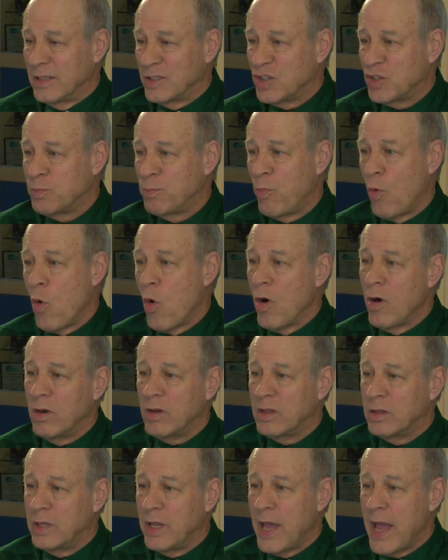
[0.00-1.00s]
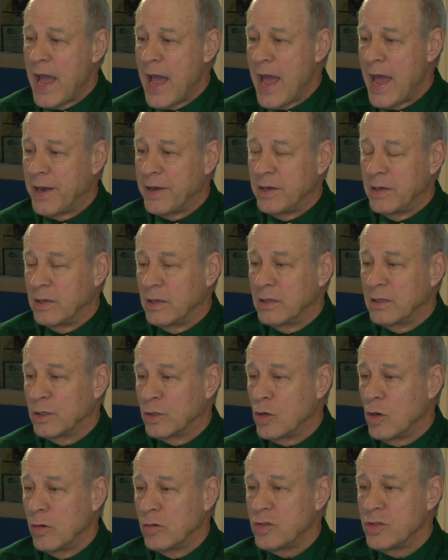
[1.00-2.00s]
a sport that uh, the
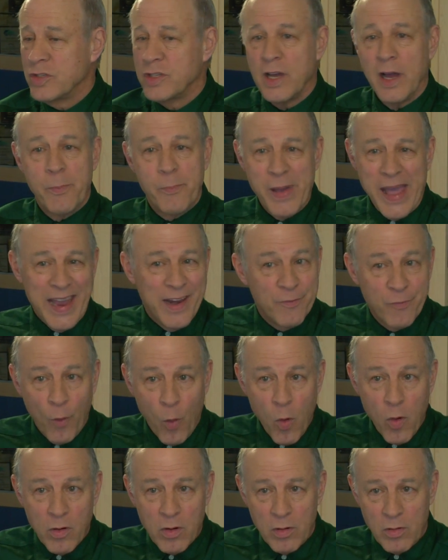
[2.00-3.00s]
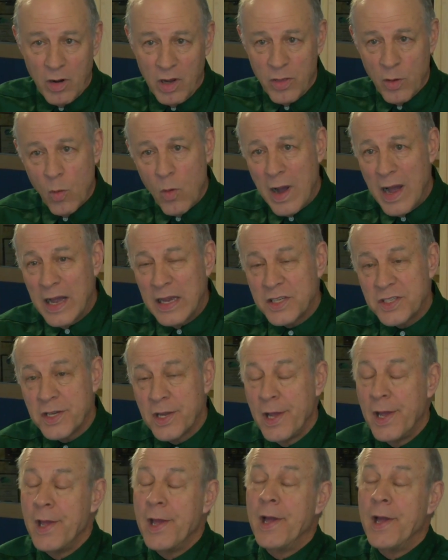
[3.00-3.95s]
coaches got paid for or otherwise.